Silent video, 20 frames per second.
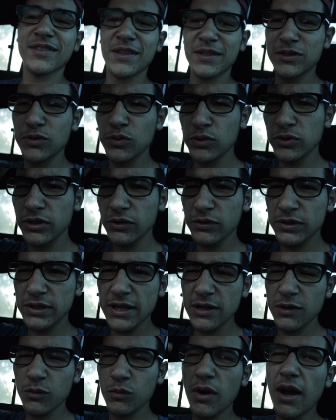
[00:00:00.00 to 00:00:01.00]
Toyota Z
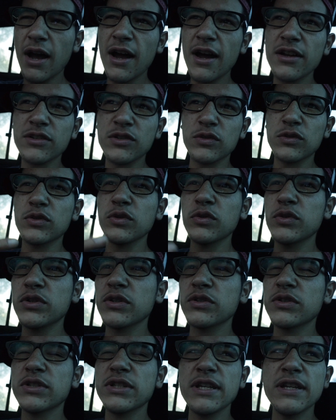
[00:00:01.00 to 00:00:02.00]
Garage or
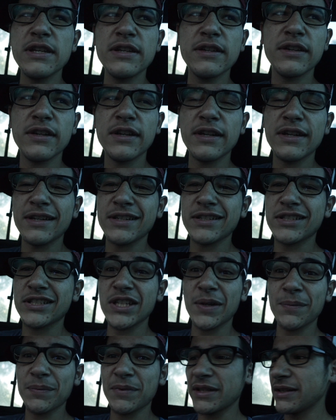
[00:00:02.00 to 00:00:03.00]
Toyota Z
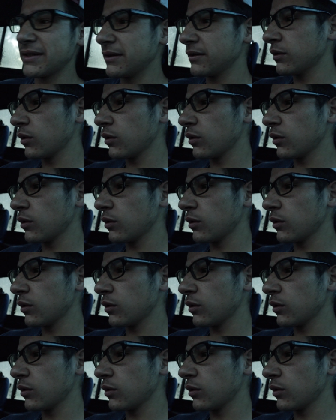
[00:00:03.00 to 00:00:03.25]
something.